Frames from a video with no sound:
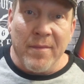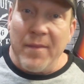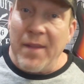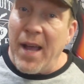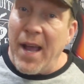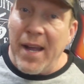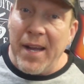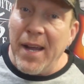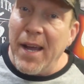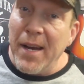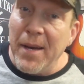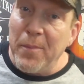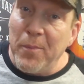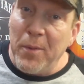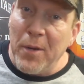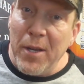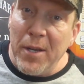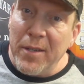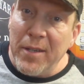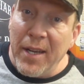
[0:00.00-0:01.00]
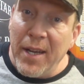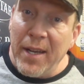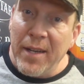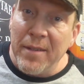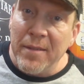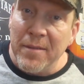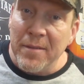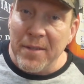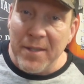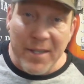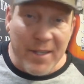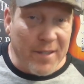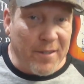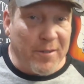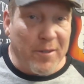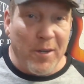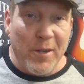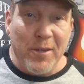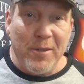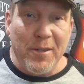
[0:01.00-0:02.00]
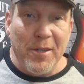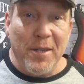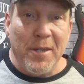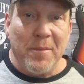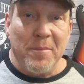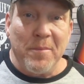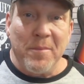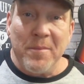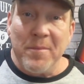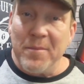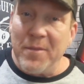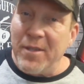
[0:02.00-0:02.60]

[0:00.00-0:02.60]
Now I got it plugged in and it's turned up.